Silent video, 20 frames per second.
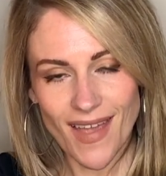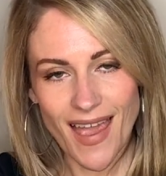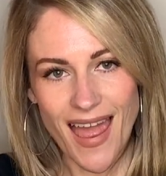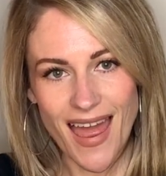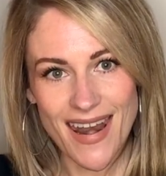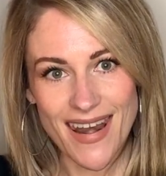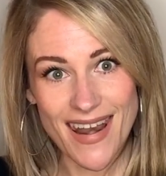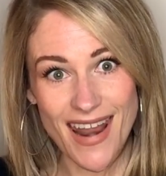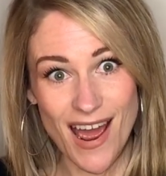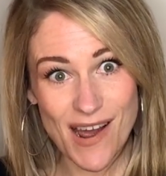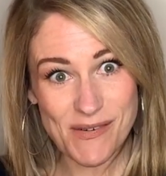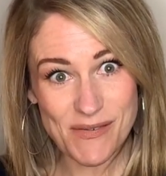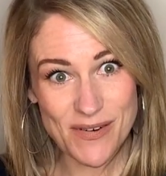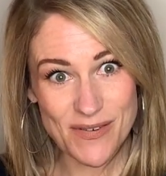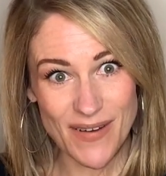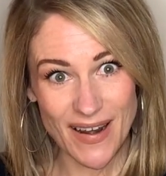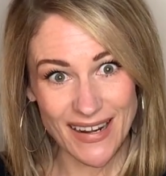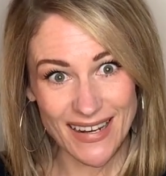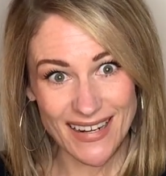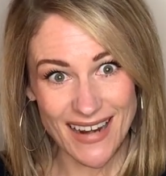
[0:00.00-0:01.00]
And now we're
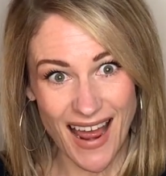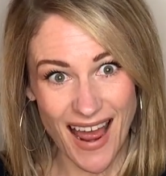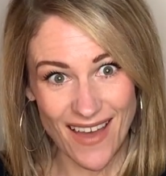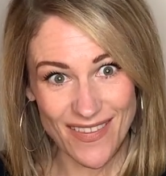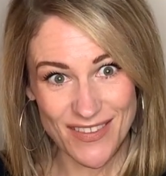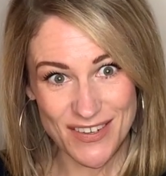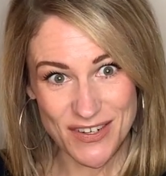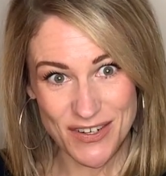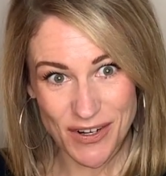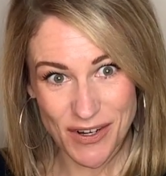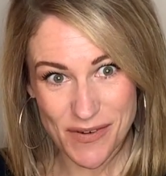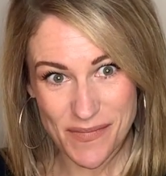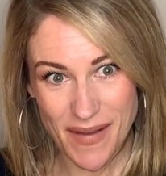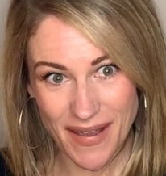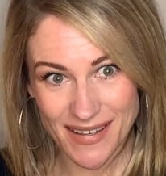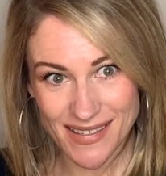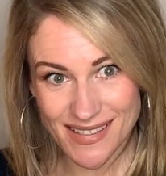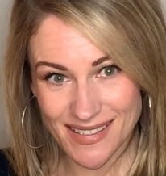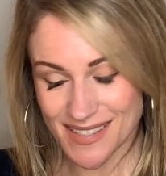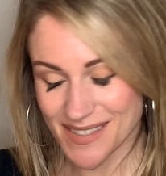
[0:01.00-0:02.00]
ready to add the sugar
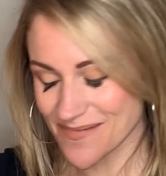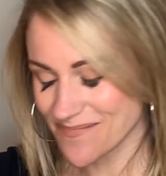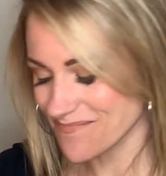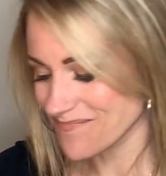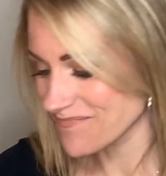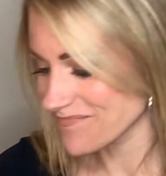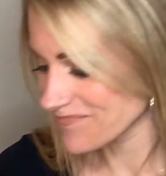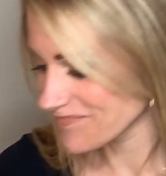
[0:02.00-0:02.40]
paste.